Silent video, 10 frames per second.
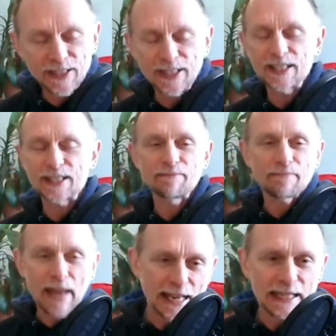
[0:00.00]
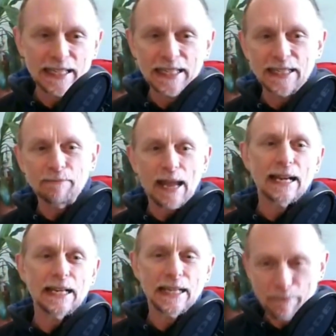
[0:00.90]
and it's manly,
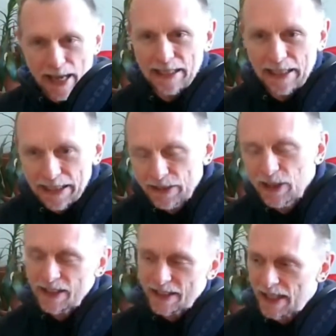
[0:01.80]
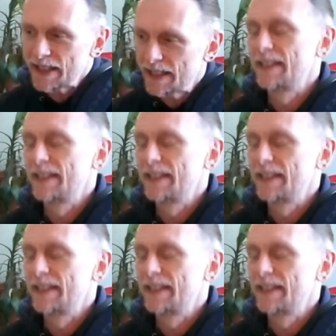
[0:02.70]
manly, manly. Not that that's